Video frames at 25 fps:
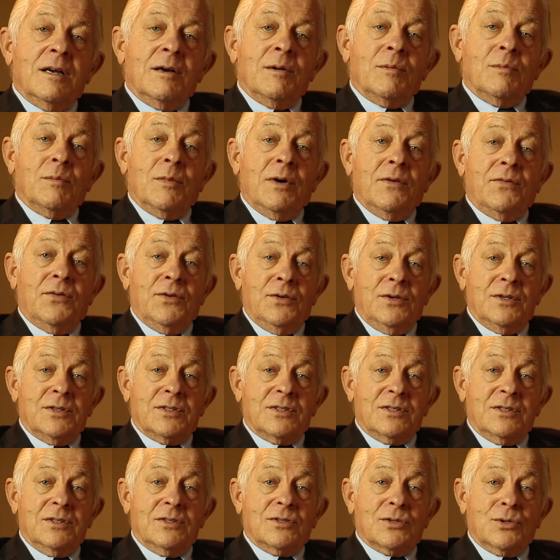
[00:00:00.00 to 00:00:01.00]
My
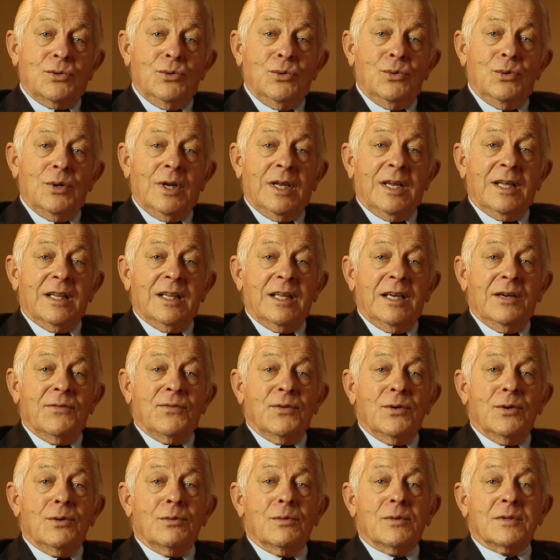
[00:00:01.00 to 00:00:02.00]
first schooling,
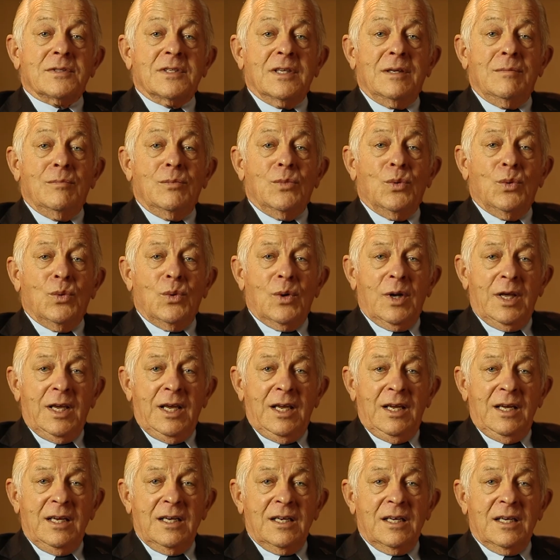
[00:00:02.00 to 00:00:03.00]
therefore, was in
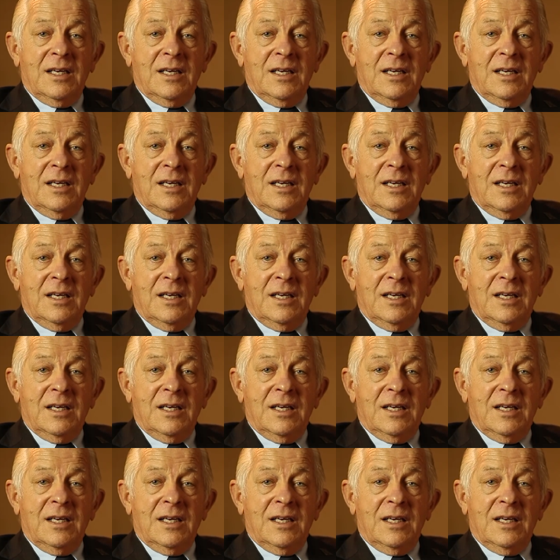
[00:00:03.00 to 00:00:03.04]
Morley.